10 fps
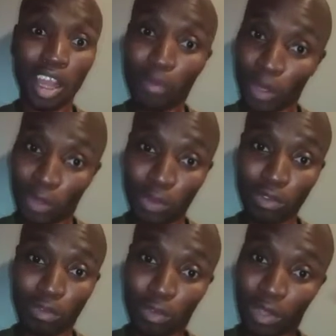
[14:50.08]
But those
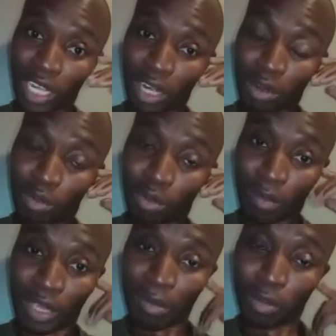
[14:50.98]
of you that are not going to
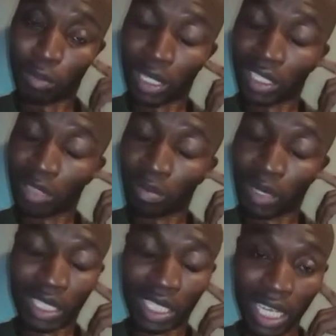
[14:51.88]
be able to
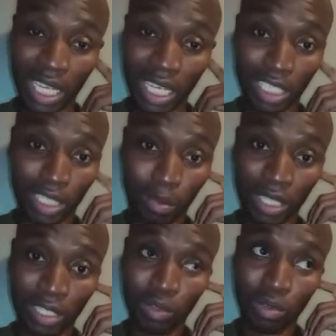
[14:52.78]
participate, it's
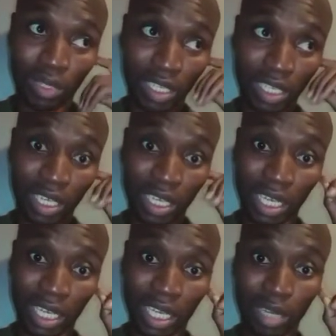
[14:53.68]
best to be
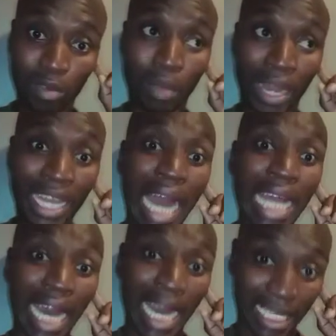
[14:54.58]
buy
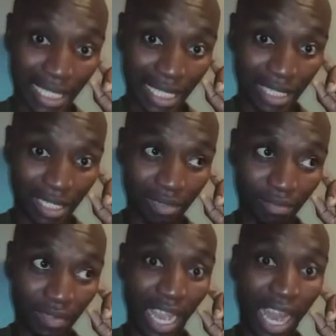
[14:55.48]
other assets.
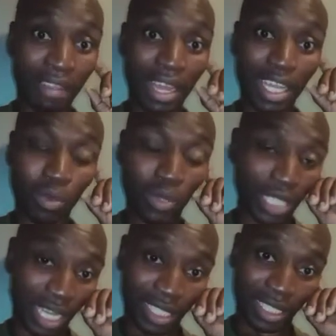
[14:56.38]
other liquid
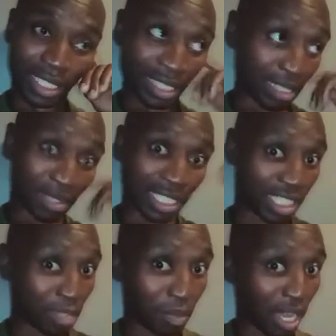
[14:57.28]
assets. As I'm saying,
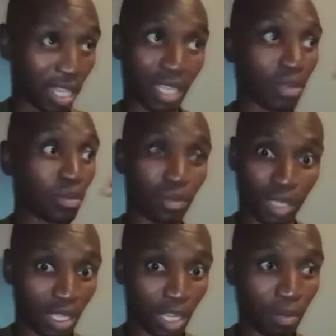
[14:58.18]
chipake, you
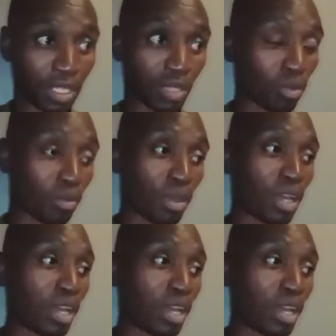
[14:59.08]
can keep it at home.